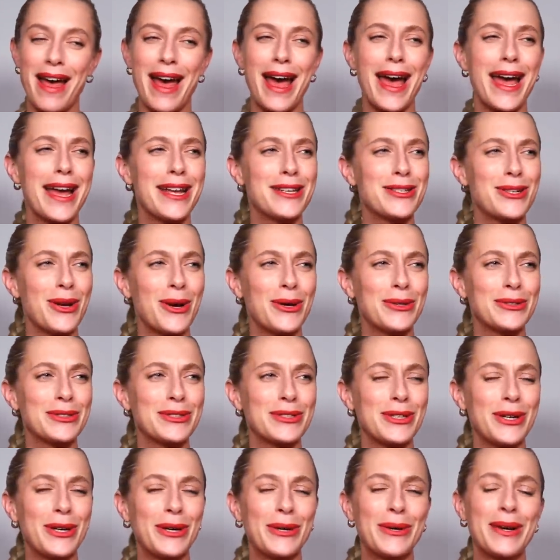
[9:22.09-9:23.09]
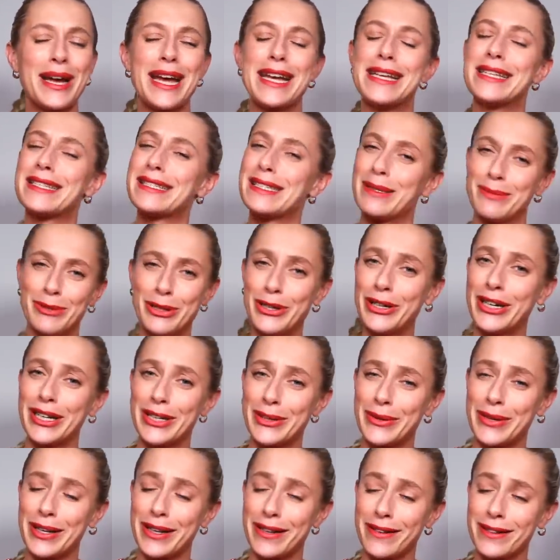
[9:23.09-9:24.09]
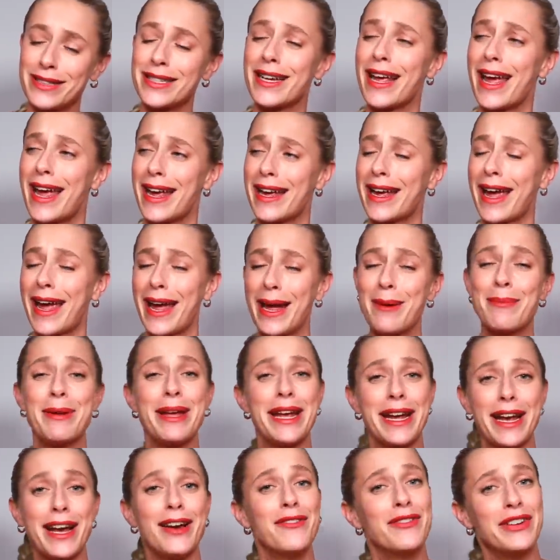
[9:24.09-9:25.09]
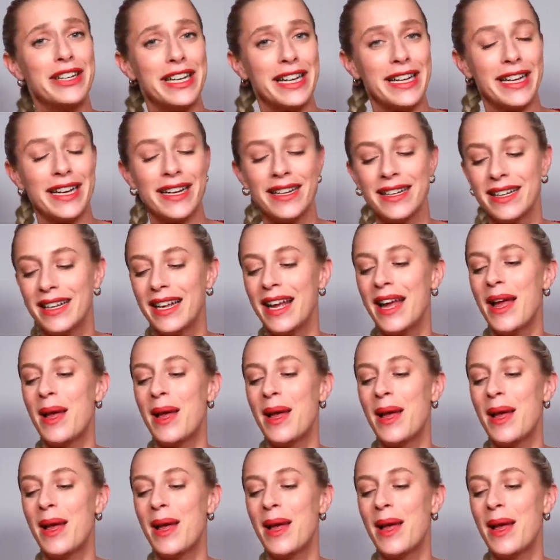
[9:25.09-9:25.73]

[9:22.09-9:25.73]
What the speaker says: and also a similar ingredient, aka being a vanilla.